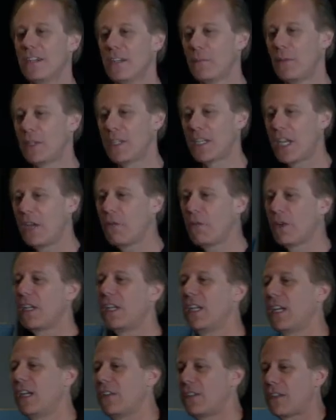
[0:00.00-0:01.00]
But the key
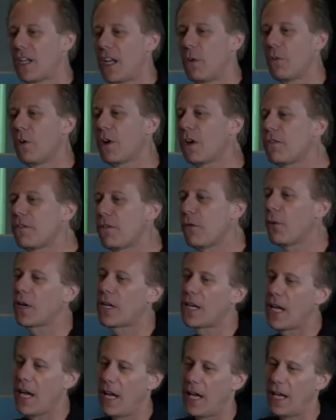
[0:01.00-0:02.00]
really is, can I work in
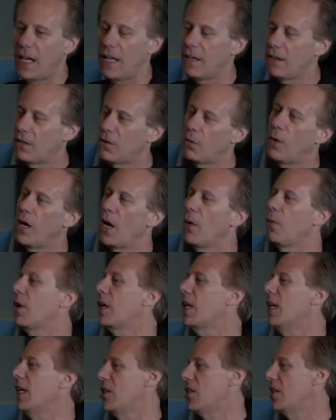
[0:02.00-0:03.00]
4K the way I work
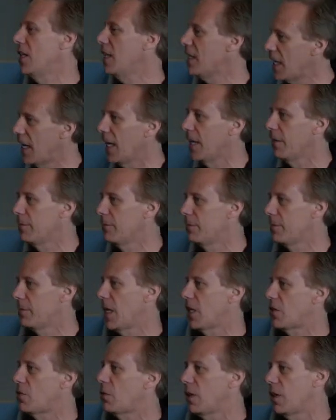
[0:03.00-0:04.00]
in HD today?
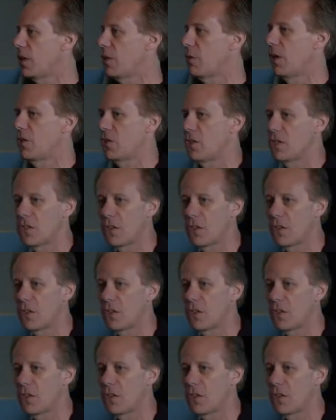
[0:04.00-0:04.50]
That's really the question.